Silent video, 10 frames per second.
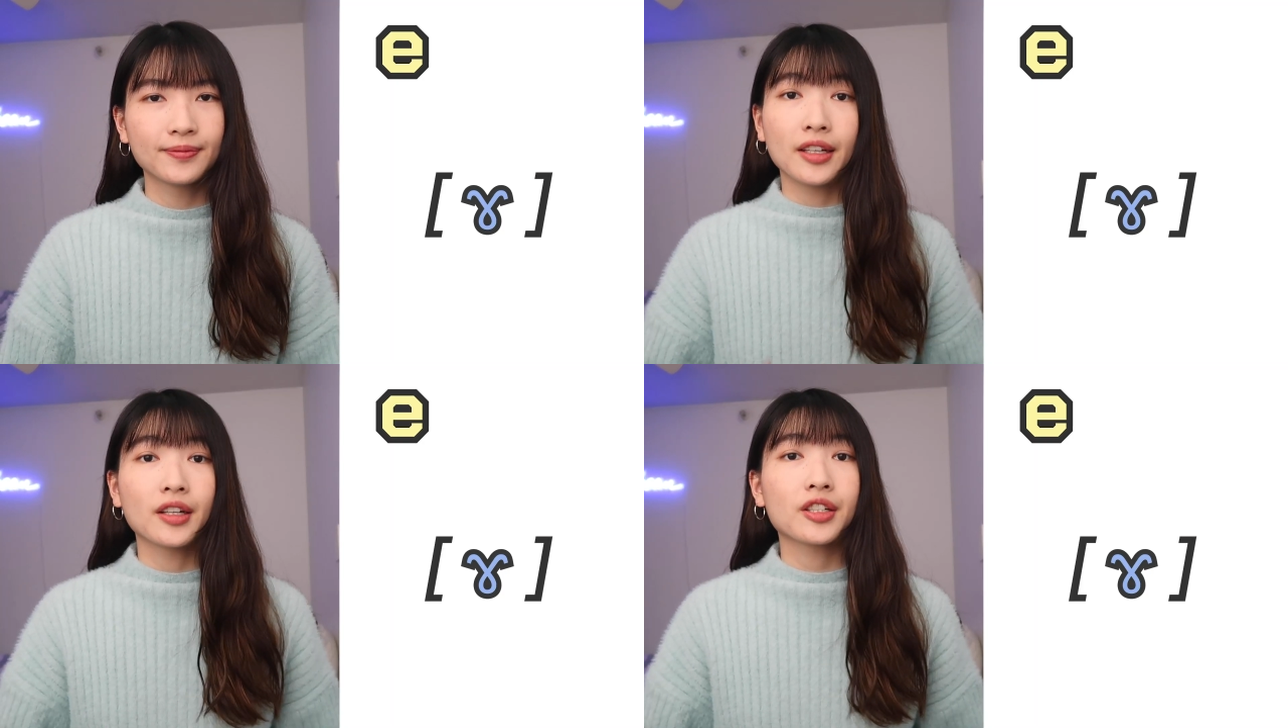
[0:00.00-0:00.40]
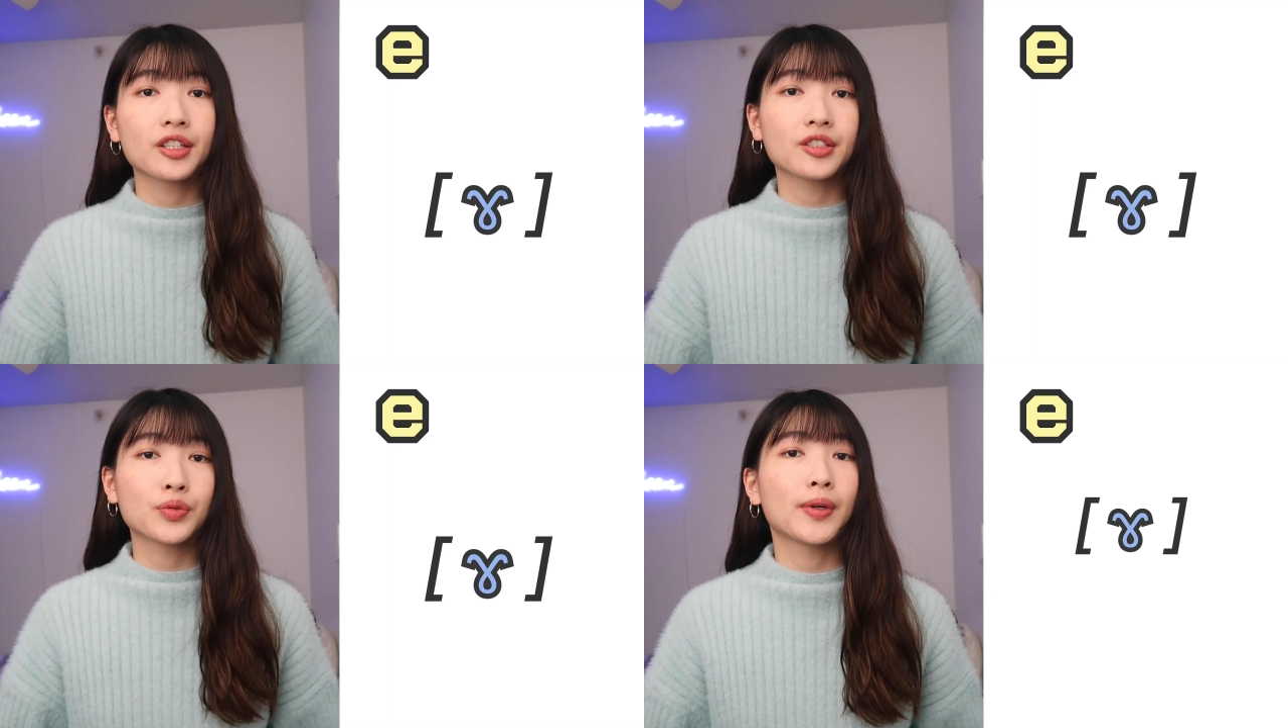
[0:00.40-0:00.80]
It
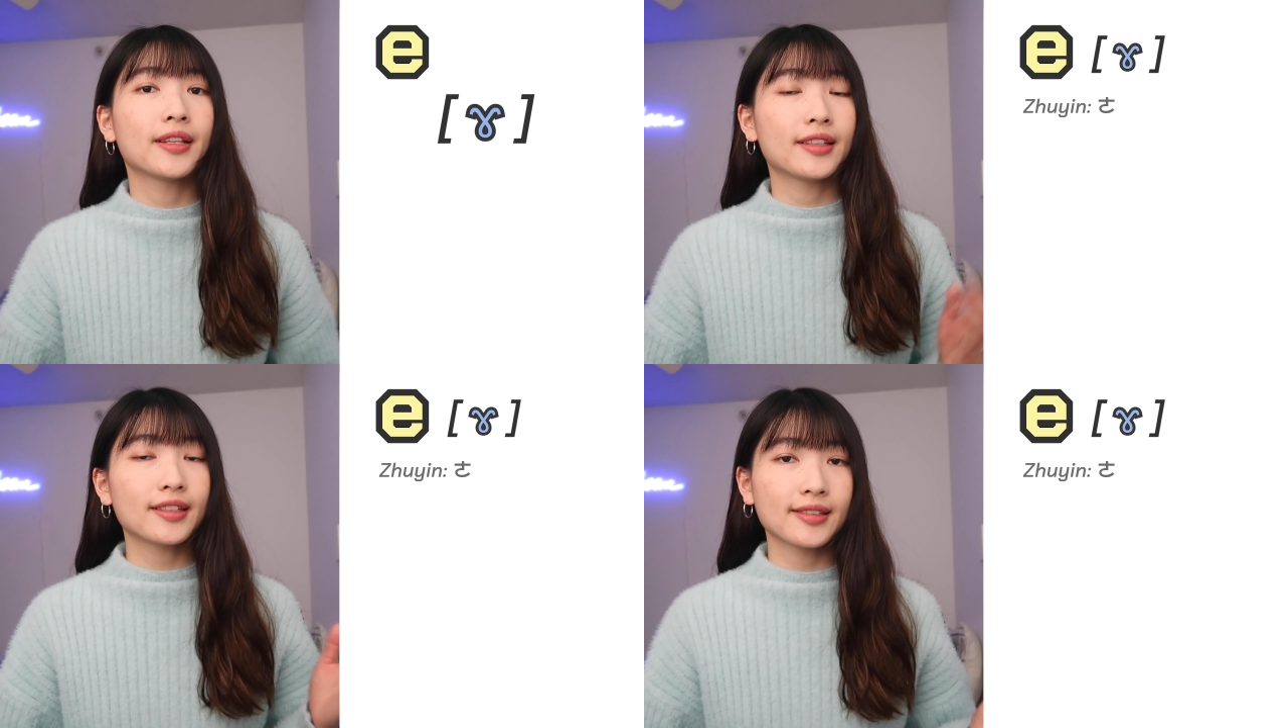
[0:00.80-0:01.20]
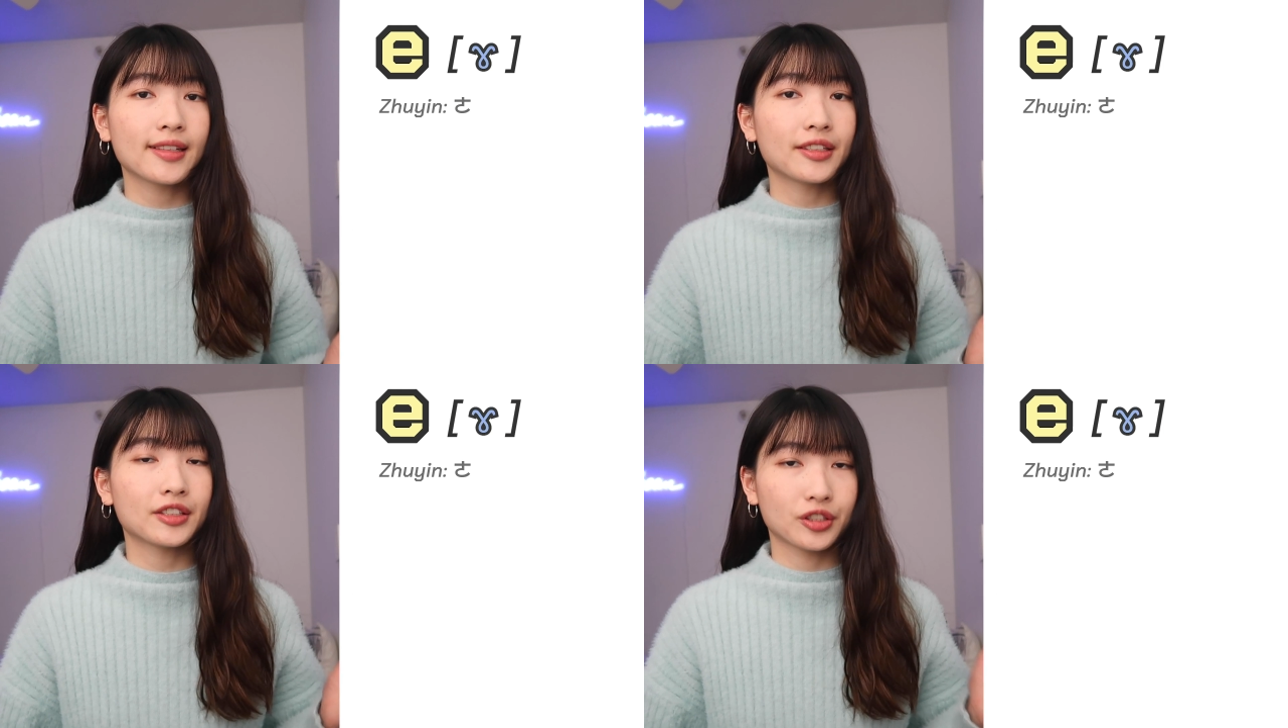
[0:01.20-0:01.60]
occurs when this
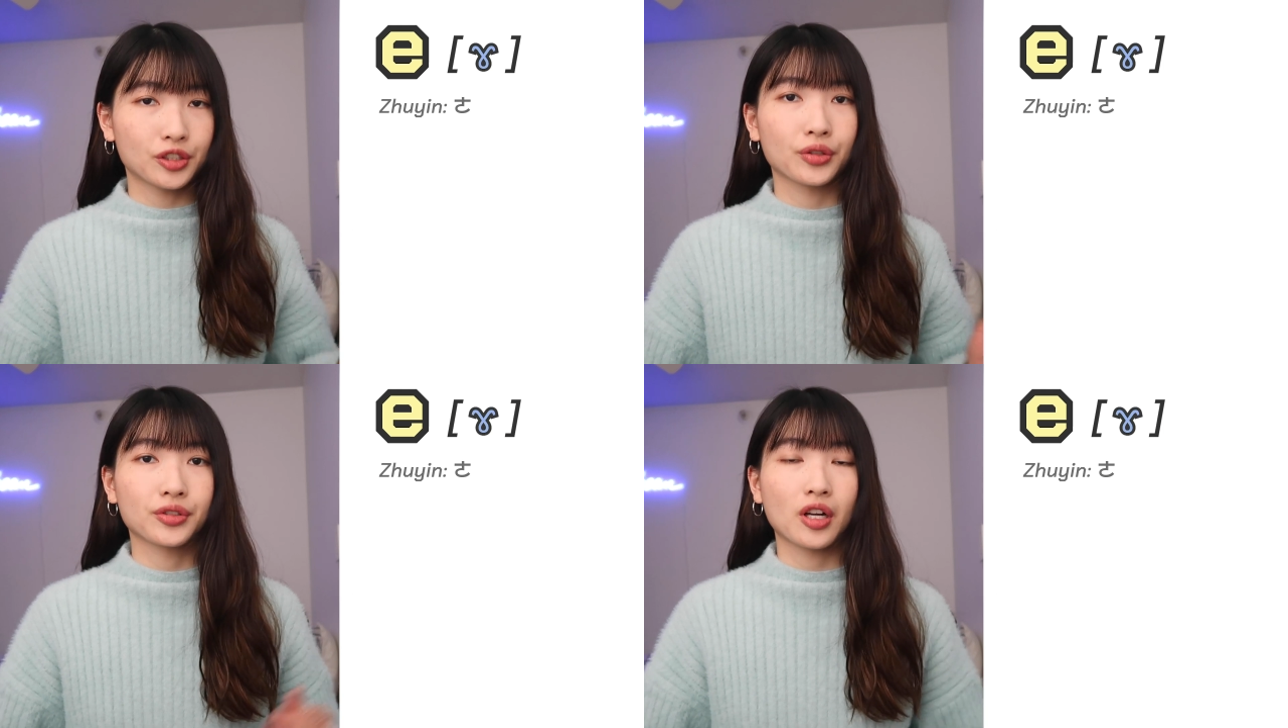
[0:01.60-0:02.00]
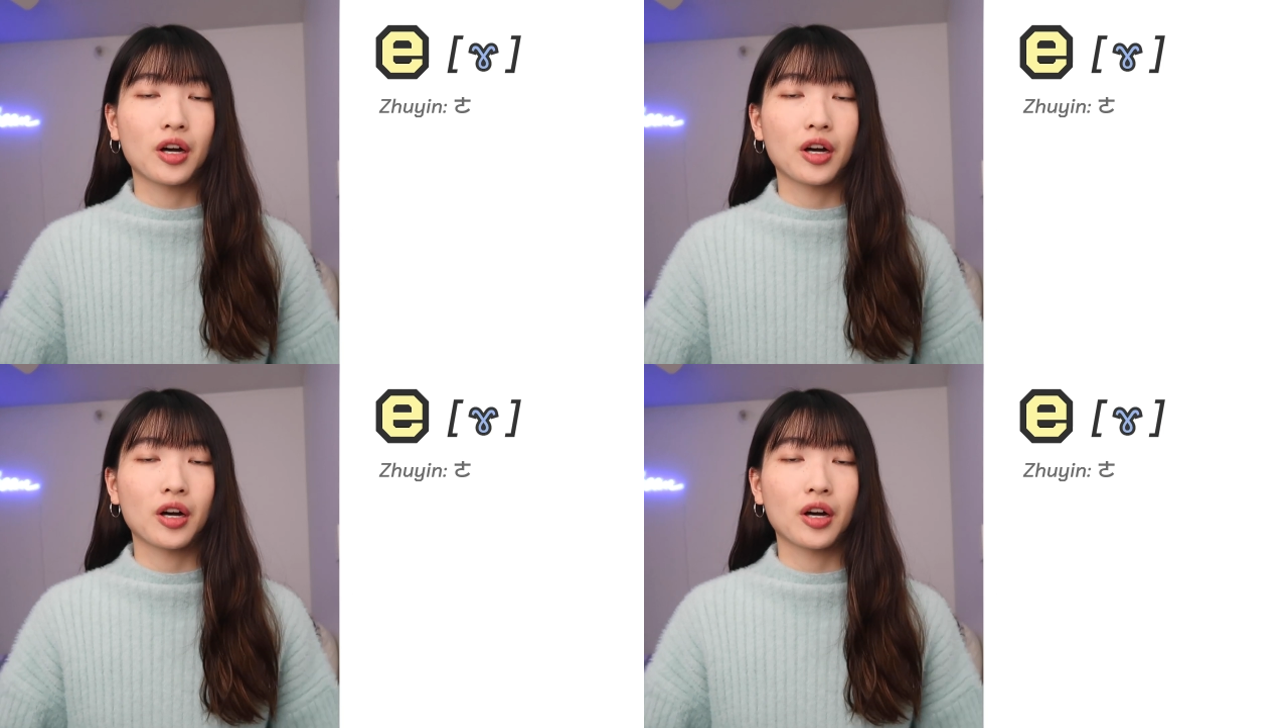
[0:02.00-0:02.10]
letter shows